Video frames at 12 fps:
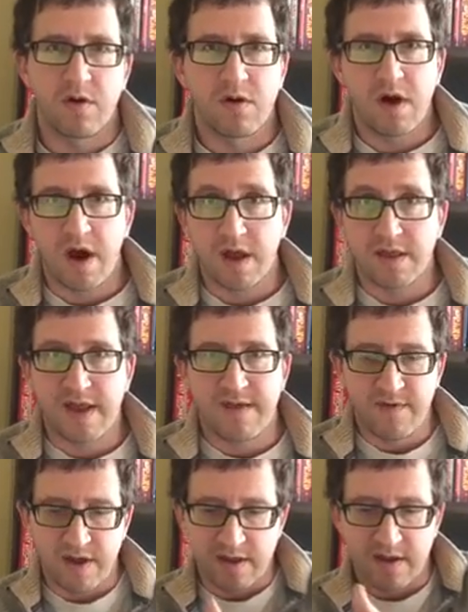your cost
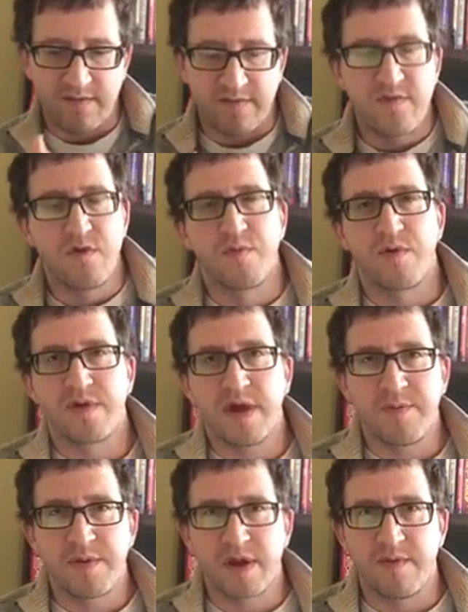savings of a few
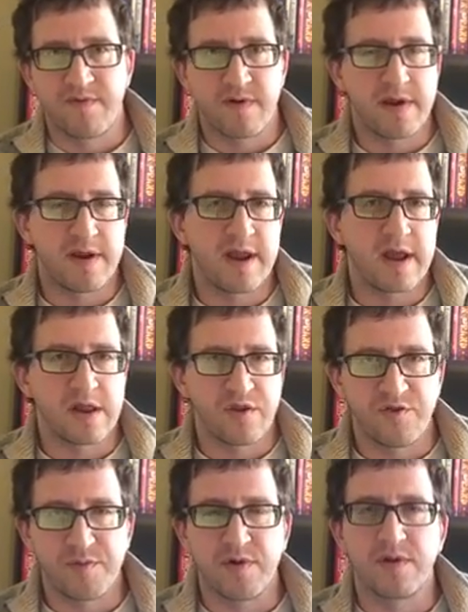percent become very
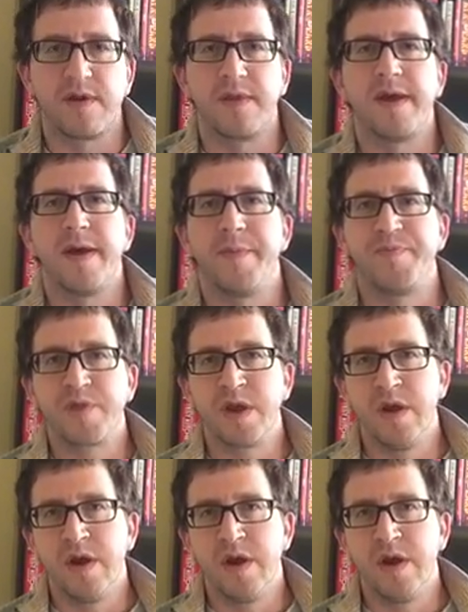negligible to them.